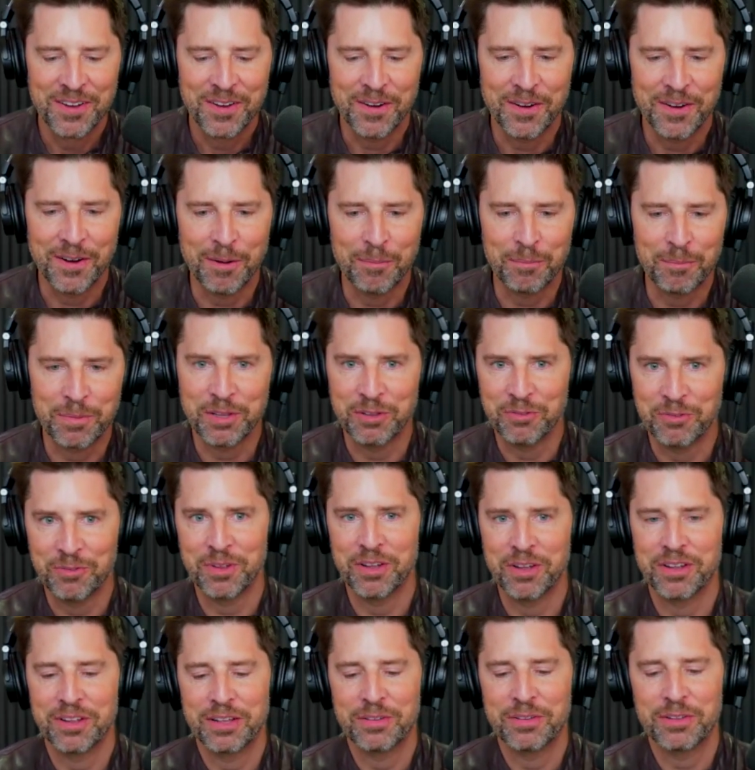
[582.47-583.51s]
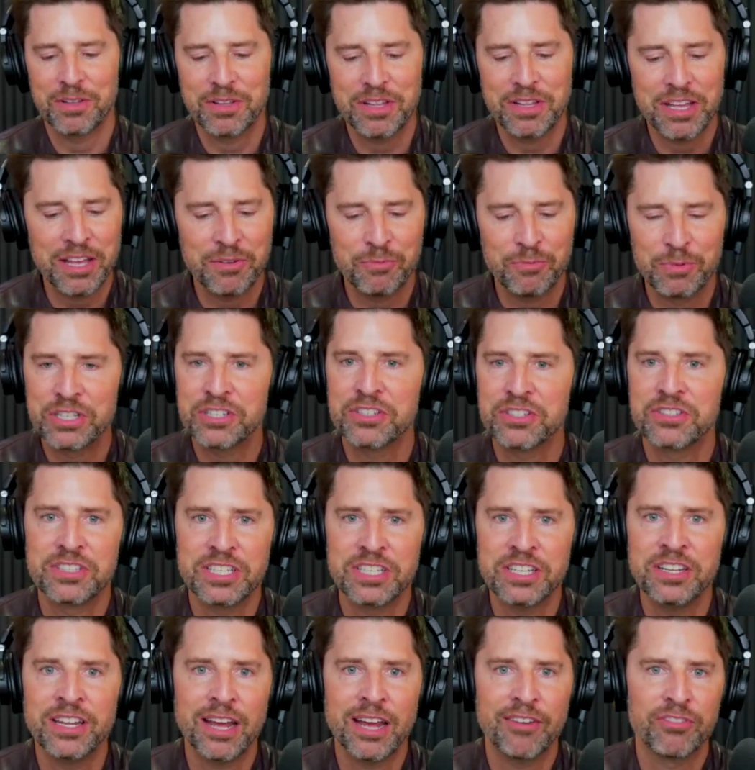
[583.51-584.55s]
Um, and and we just
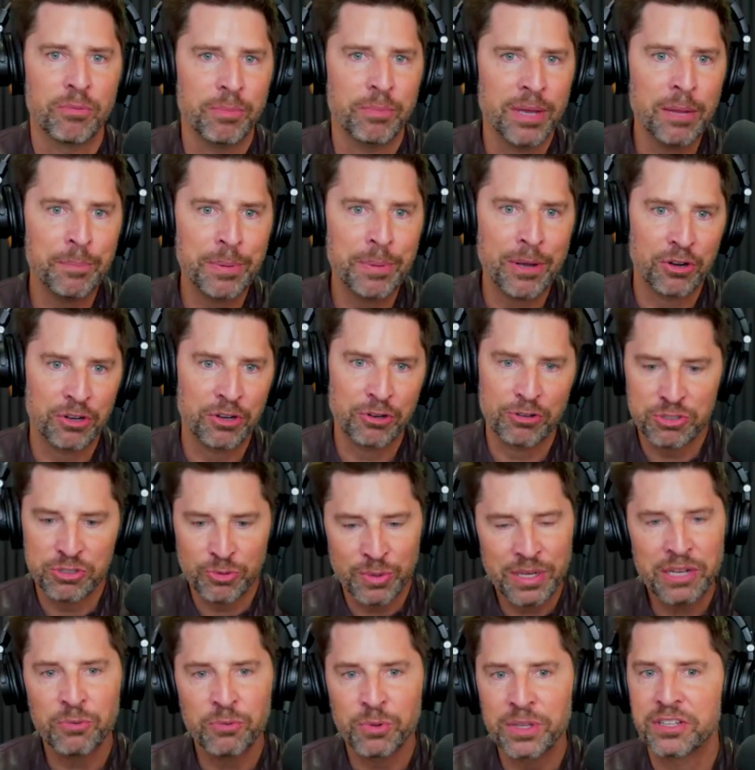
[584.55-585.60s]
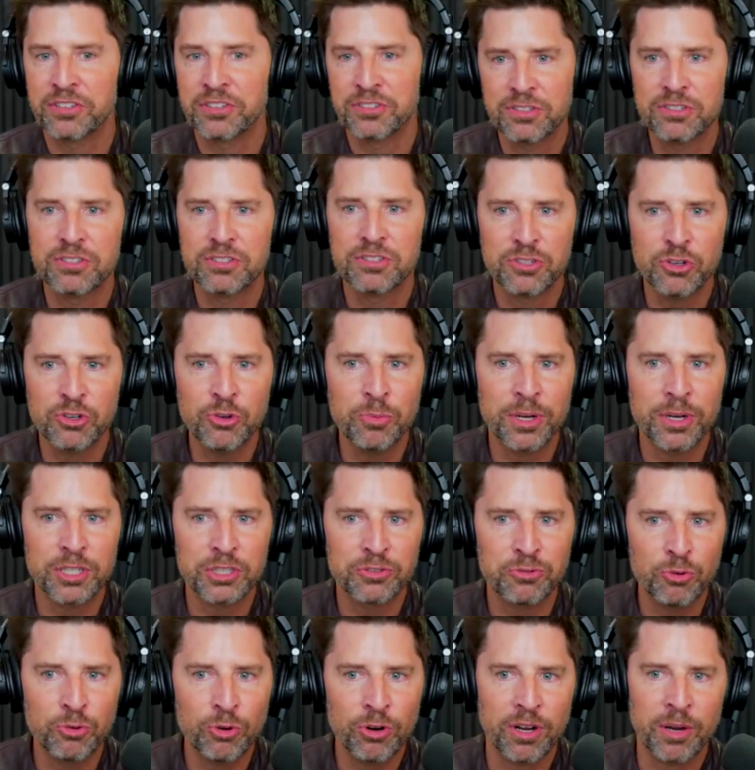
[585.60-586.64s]
didn't have the manpower to do it. So we didn't really do much
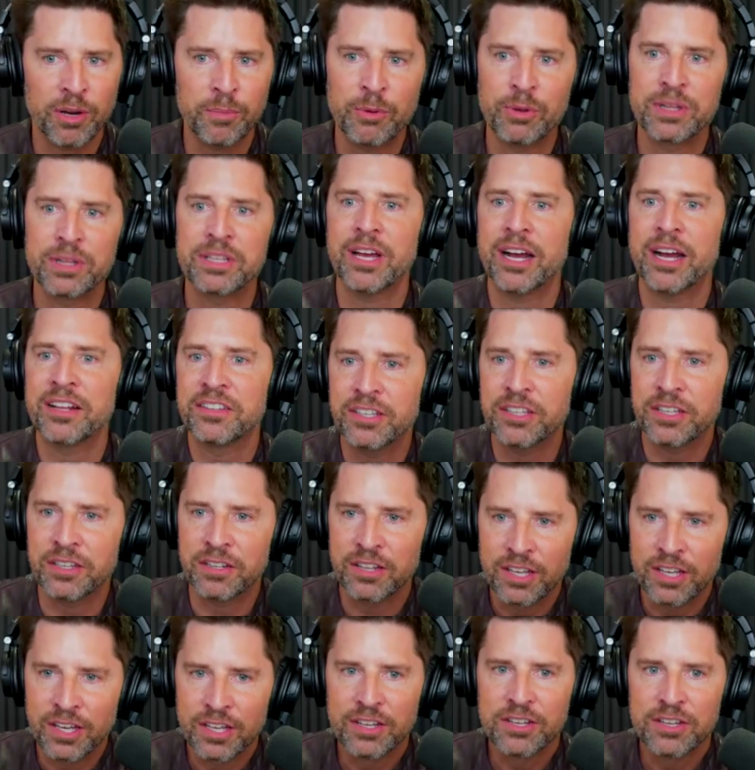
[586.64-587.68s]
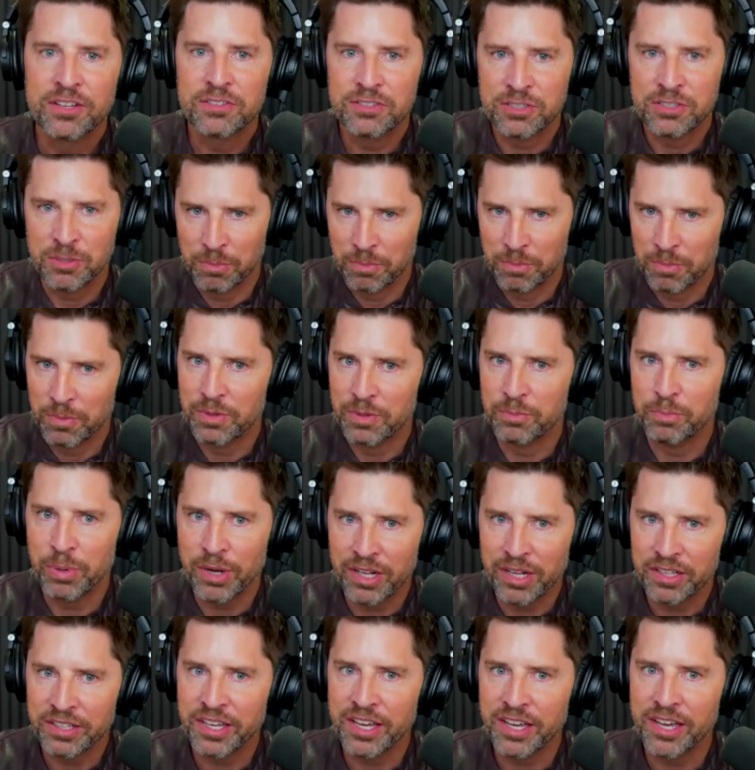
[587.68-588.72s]
for it. I mean, did, I did some
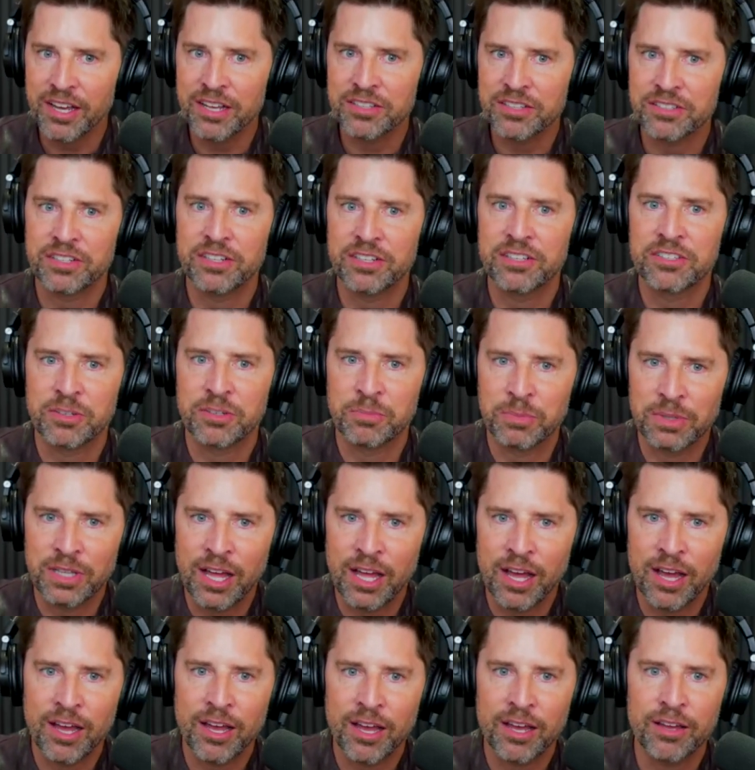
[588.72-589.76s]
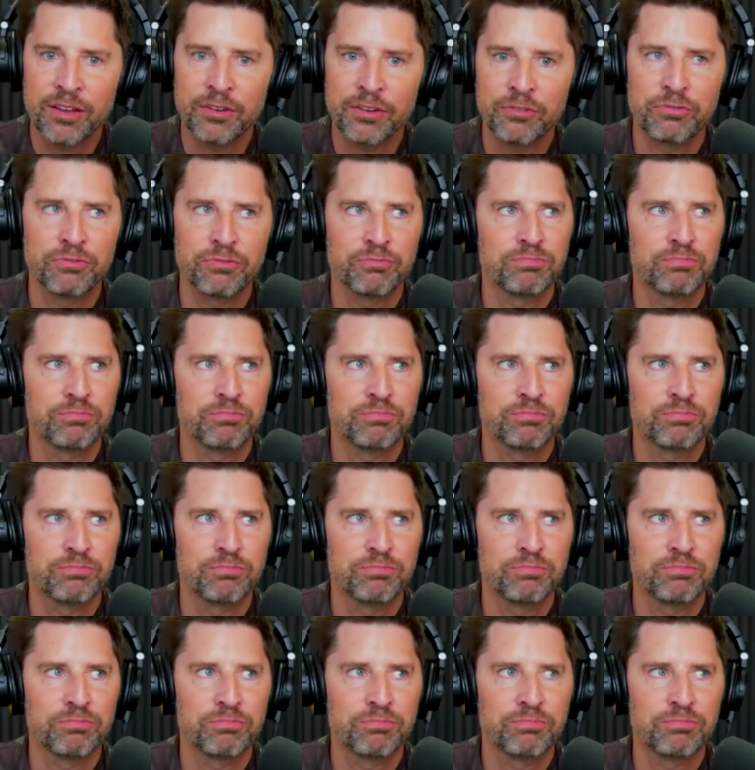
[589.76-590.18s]
podcasts, I did some live